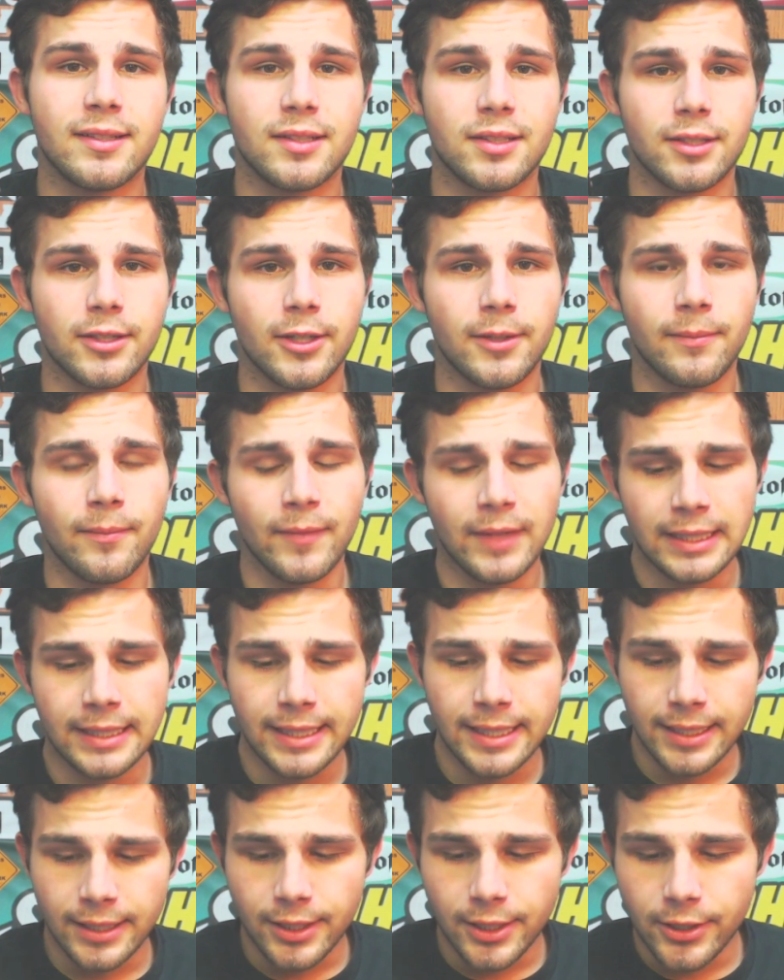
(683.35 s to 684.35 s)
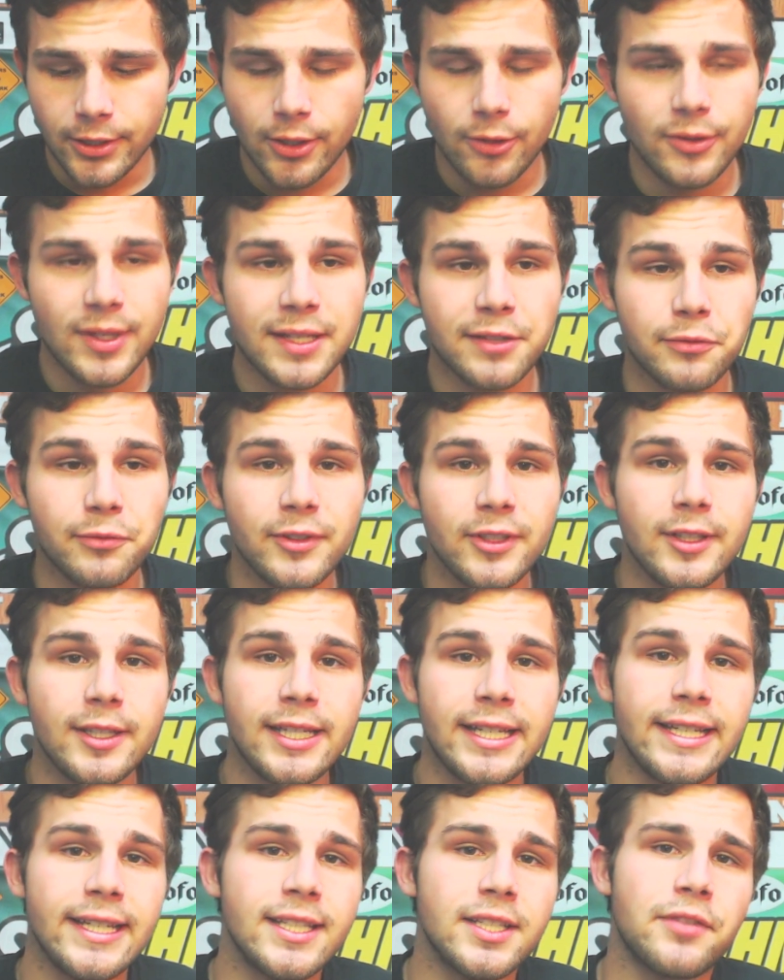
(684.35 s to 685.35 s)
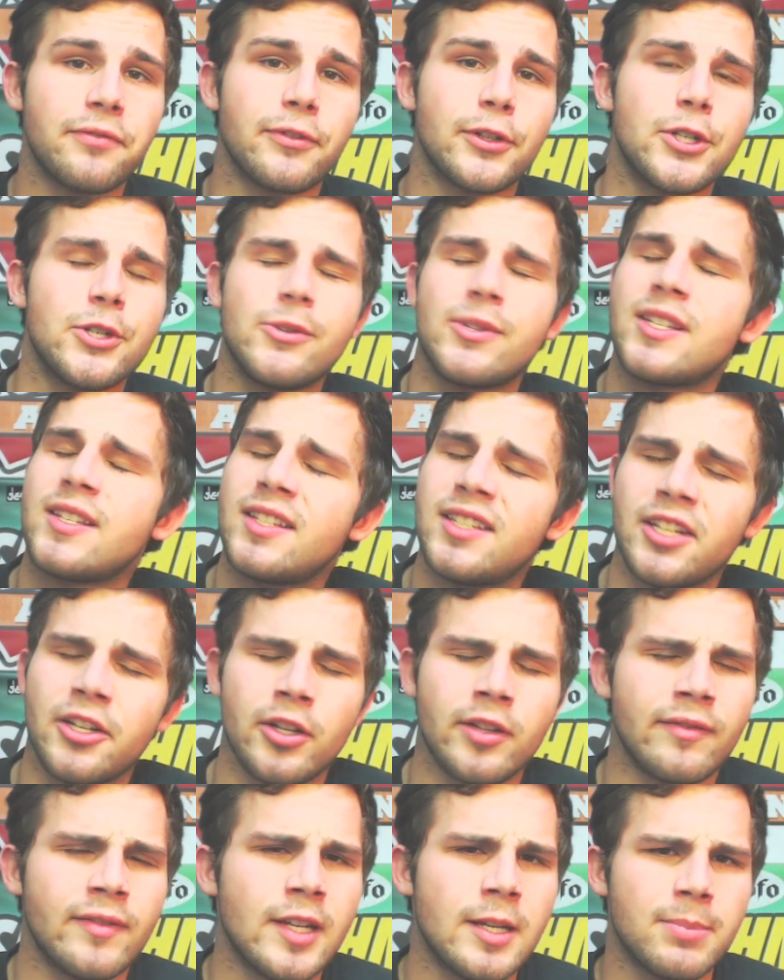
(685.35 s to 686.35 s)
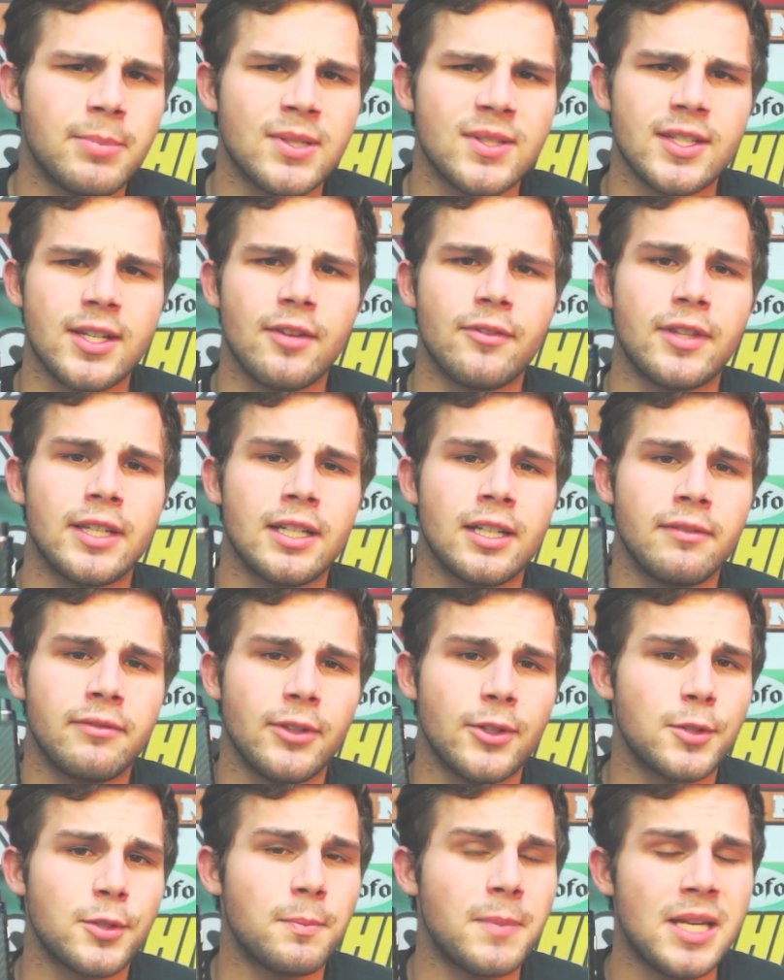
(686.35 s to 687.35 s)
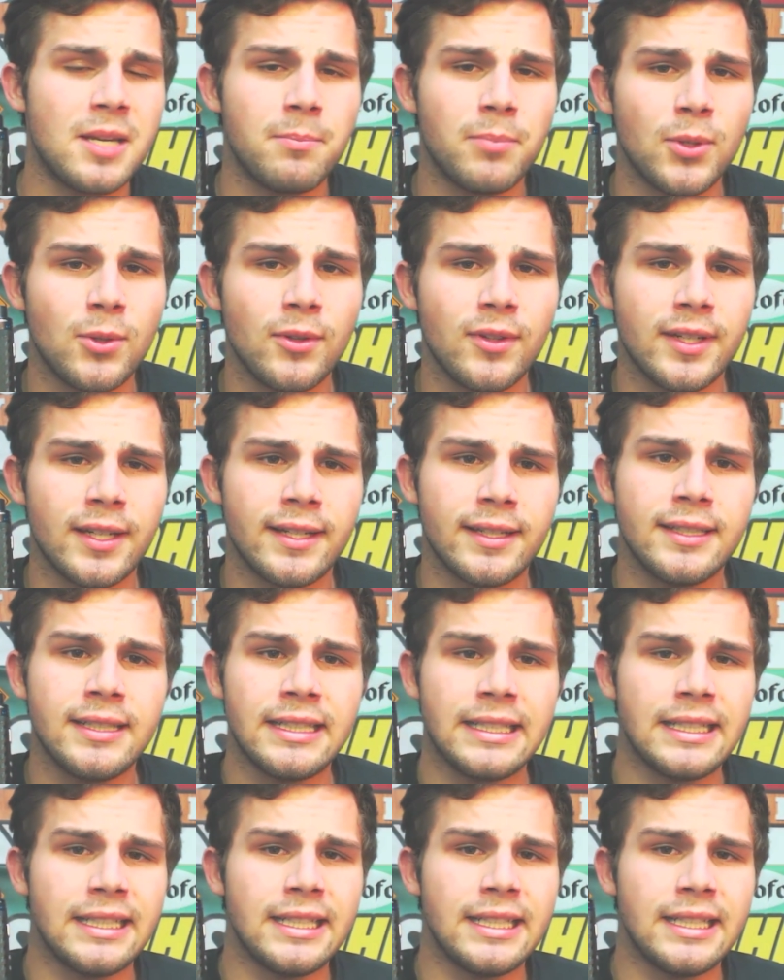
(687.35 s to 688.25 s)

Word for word: So, you know, this really is for you stealth vapers out there, for those people that,